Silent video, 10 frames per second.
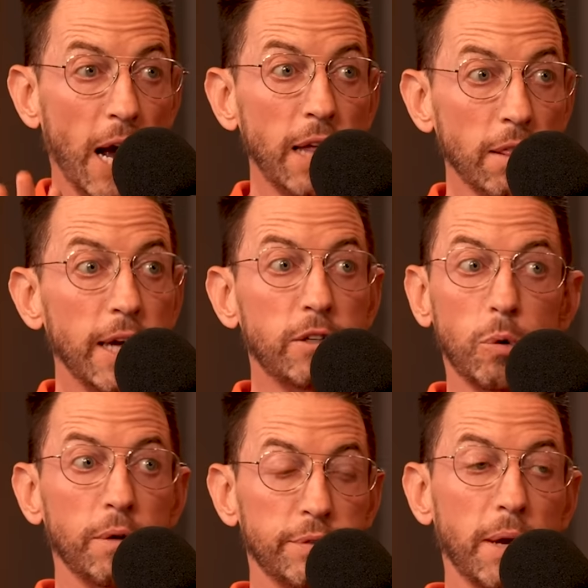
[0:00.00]
I like
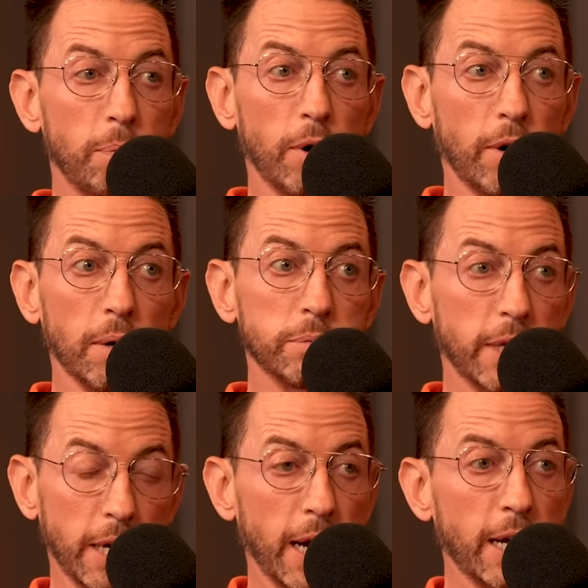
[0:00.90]
twelve-step programs,
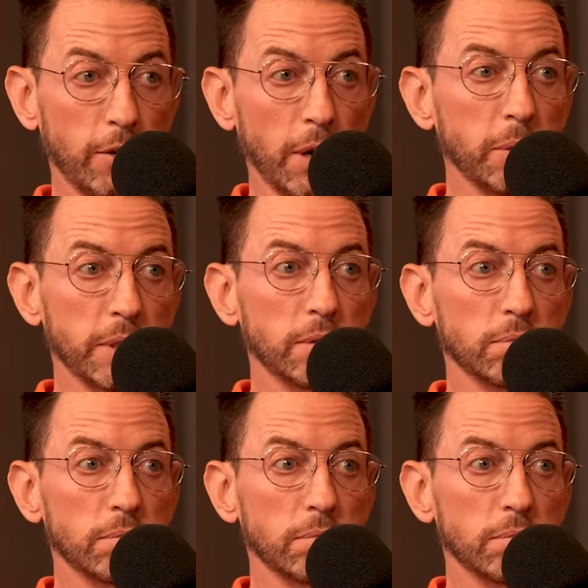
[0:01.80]
and I agree with you.